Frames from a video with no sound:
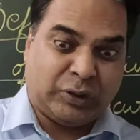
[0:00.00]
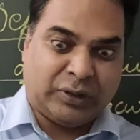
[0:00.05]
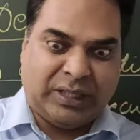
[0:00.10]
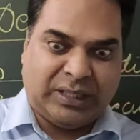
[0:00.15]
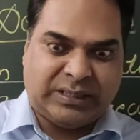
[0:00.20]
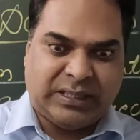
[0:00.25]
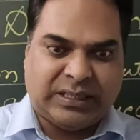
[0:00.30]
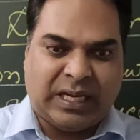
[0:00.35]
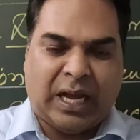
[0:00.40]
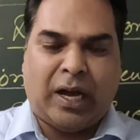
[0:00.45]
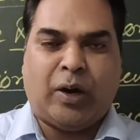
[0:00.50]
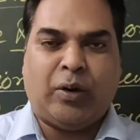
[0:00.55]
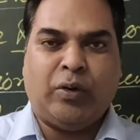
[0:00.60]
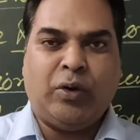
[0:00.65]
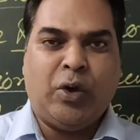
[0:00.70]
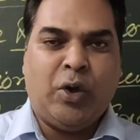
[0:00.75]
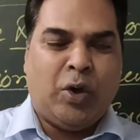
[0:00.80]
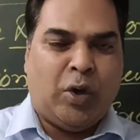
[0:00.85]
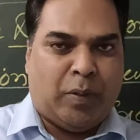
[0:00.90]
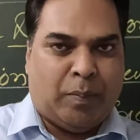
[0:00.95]
this is
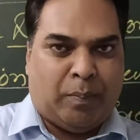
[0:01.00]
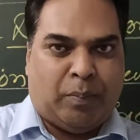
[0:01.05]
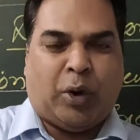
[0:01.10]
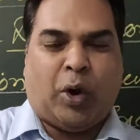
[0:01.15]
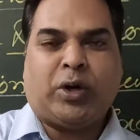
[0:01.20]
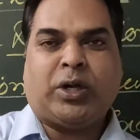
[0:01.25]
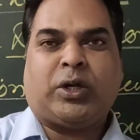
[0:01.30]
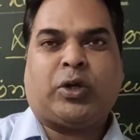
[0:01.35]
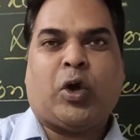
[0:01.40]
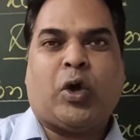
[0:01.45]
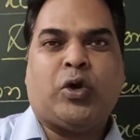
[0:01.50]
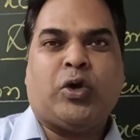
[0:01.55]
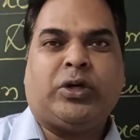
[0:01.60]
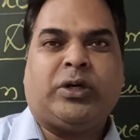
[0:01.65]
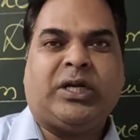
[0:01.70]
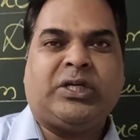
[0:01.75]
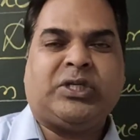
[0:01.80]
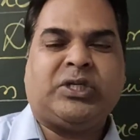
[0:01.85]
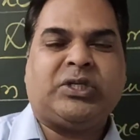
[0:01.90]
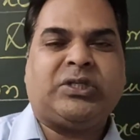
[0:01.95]
how broader
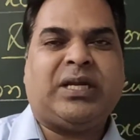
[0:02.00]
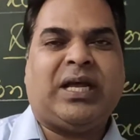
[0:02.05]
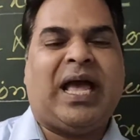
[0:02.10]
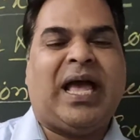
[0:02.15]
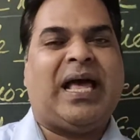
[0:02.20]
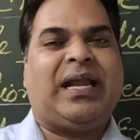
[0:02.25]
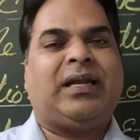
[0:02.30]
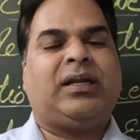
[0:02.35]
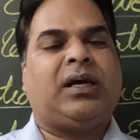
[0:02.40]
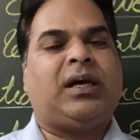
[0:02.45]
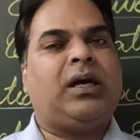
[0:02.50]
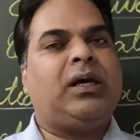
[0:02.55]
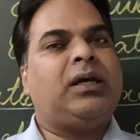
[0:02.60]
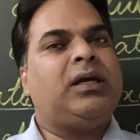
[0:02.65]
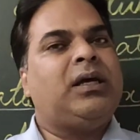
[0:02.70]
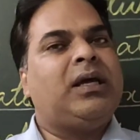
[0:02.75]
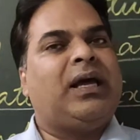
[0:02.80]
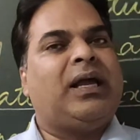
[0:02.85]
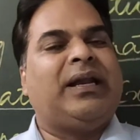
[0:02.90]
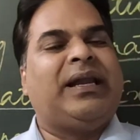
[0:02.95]
connotation and a
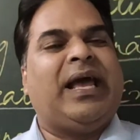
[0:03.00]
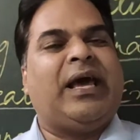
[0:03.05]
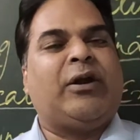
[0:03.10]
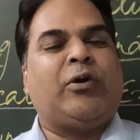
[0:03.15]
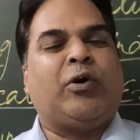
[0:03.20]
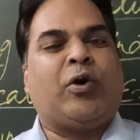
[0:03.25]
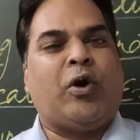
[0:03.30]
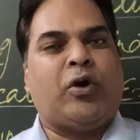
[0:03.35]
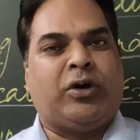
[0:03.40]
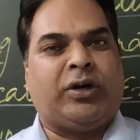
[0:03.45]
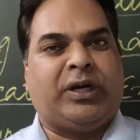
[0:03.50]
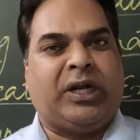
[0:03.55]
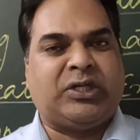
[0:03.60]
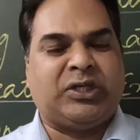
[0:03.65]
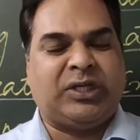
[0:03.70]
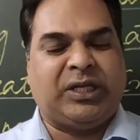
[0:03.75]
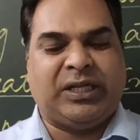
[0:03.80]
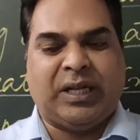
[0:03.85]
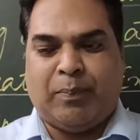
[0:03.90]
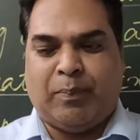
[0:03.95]
narrow
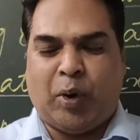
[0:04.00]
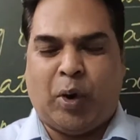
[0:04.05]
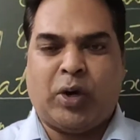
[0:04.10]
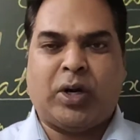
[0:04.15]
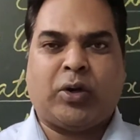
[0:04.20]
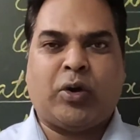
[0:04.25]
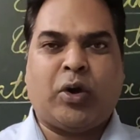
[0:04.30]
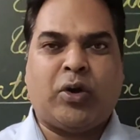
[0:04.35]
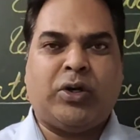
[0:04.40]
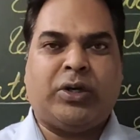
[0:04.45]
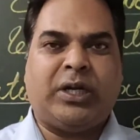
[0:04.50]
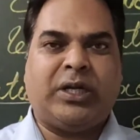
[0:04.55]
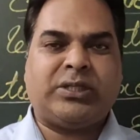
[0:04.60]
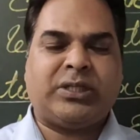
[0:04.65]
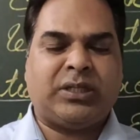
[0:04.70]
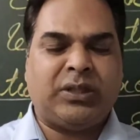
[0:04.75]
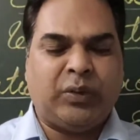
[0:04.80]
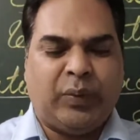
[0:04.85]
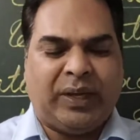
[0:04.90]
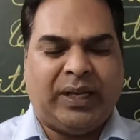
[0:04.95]
connotation. In the broader
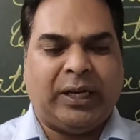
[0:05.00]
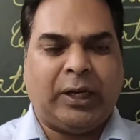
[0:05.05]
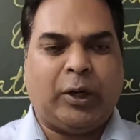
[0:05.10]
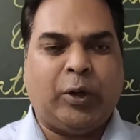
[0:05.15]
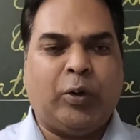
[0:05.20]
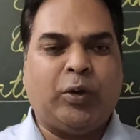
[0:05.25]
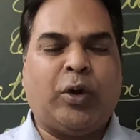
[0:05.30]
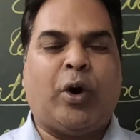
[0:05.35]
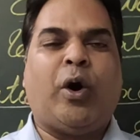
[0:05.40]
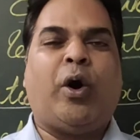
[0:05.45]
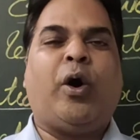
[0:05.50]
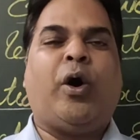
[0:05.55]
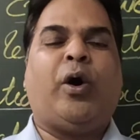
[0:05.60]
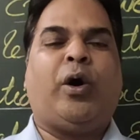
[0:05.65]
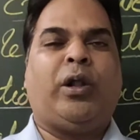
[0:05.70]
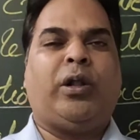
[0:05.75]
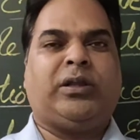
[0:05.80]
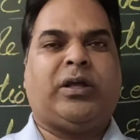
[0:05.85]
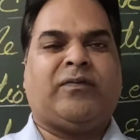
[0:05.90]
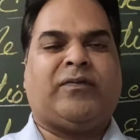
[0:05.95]
connotation, we include
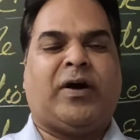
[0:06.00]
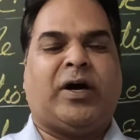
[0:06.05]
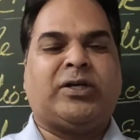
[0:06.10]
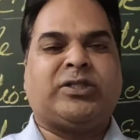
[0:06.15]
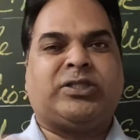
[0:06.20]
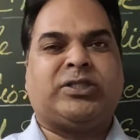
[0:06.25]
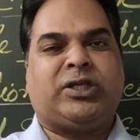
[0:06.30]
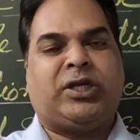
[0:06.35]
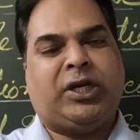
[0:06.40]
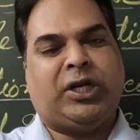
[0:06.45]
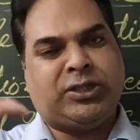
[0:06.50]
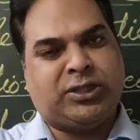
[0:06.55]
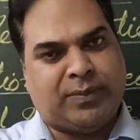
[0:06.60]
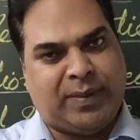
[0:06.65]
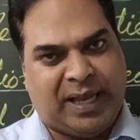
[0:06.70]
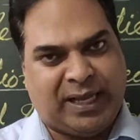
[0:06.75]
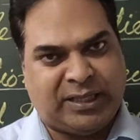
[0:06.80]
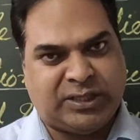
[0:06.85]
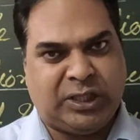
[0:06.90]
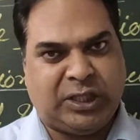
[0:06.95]
all the functionaries of the
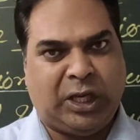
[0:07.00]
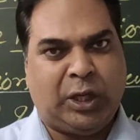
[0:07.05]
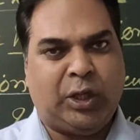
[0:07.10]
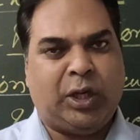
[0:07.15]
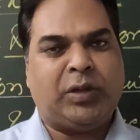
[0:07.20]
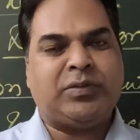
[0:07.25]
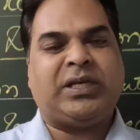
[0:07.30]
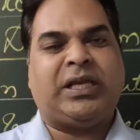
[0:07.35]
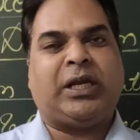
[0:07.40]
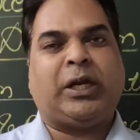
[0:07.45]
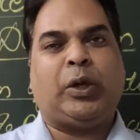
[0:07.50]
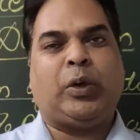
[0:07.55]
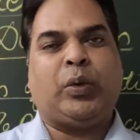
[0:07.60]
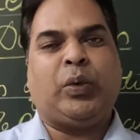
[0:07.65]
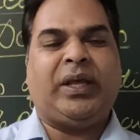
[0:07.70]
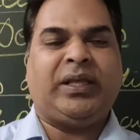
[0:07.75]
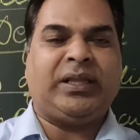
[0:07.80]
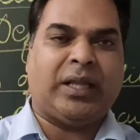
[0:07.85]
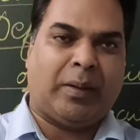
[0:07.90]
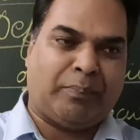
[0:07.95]
executives,
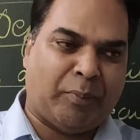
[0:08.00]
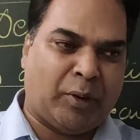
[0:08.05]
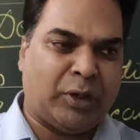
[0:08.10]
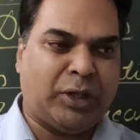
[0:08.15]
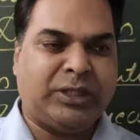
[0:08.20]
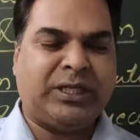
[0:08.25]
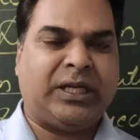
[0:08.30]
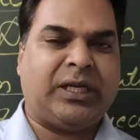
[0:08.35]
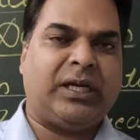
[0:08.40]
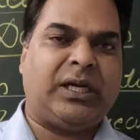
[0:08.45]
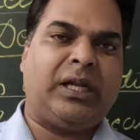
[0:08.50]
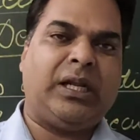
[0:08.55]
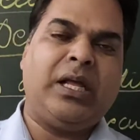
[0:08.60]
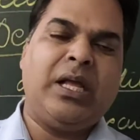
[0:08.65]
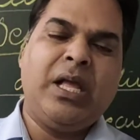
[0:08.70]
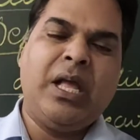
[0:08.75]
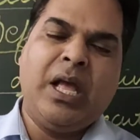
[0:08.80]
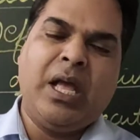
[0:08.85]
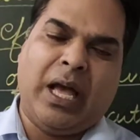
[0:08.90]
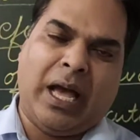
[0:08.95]
including the political,
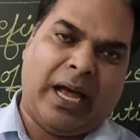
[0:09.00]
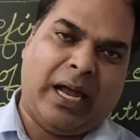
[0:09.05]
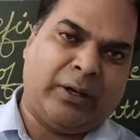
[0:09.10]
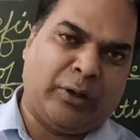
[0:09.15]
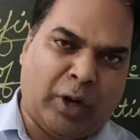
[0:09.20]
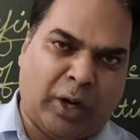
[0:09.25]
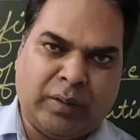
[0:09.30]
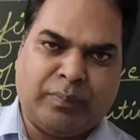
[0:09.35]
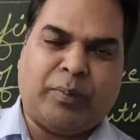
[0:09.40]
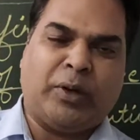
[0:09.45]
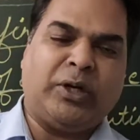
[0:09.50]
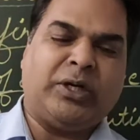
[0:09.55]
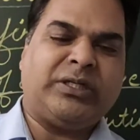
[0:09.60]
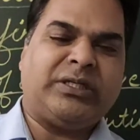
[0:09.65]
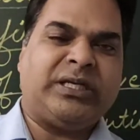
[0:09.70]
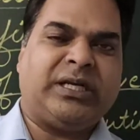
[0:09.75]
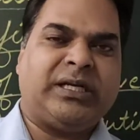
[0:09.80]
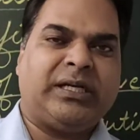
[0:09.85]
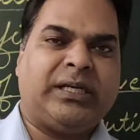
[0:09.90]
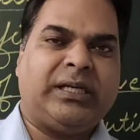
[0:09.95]

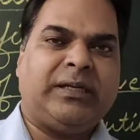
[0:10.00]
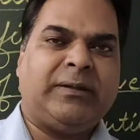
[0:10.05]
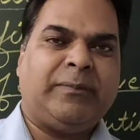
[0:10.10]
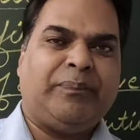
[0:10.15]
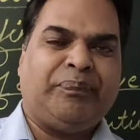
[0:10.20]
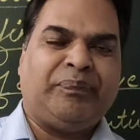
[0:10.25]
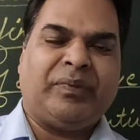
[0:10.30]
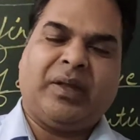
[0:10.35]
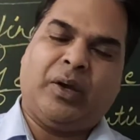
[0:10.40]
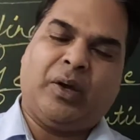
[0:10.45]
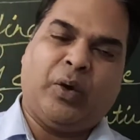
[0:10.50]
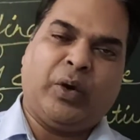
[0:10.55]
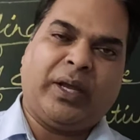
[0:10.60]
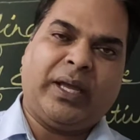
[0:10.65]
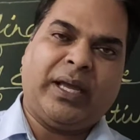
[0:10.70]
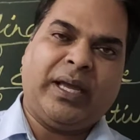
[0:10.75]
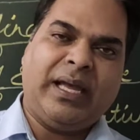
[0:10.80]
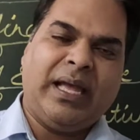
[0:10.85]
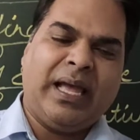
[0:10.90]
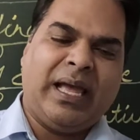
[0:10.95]
non-political,
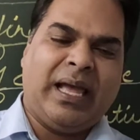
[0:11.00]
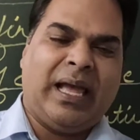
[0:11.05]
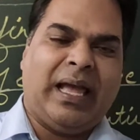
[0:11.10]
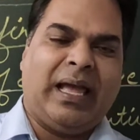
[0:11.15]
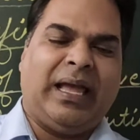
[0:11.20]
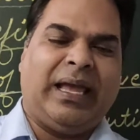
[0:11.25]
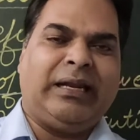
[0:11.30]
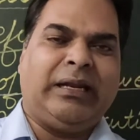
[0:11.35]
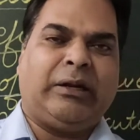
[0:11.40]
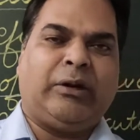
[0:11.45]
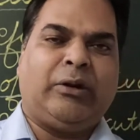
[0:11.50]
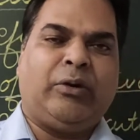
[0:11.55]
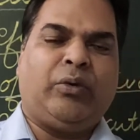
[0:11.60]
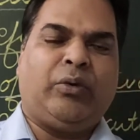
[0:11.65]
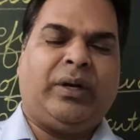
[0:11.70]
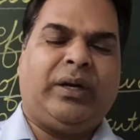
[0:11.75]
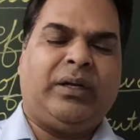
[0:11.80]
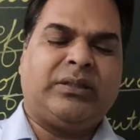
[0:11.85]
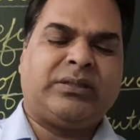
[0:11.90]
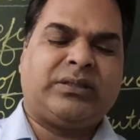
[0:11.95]
okay,
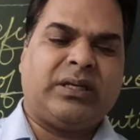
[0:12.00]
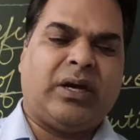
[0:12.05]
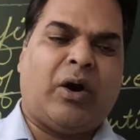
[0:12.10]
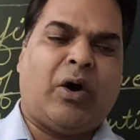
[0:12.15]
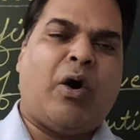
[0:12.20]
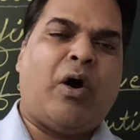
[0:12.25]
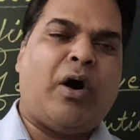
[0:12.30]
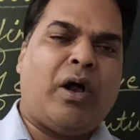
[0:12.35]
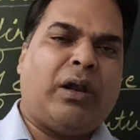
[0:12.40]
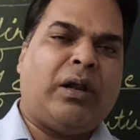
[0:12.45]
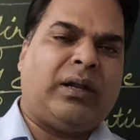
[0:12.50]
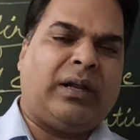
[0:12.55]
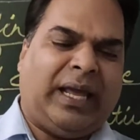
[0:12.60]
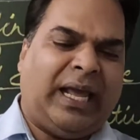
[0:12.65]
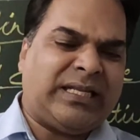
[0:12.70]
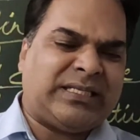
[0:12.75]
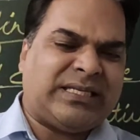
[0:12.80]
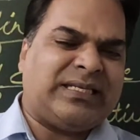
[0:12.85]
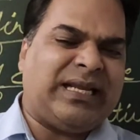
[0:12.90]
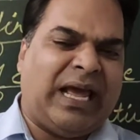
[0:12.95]
includes all,
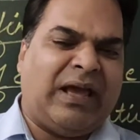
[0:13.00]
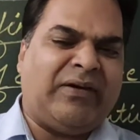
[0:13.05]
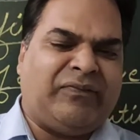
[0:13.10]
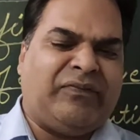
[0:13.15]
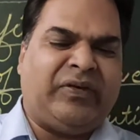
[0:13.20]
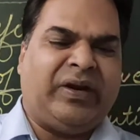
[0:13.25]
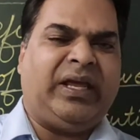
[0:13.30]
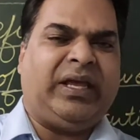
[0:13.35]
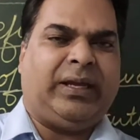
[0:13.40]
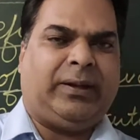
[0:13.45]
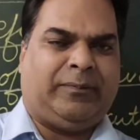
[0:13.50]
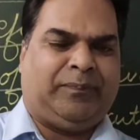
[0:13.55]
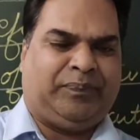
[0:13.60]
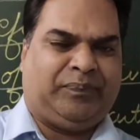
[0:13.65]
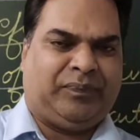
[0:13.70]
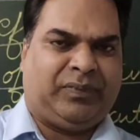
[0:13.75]
each and every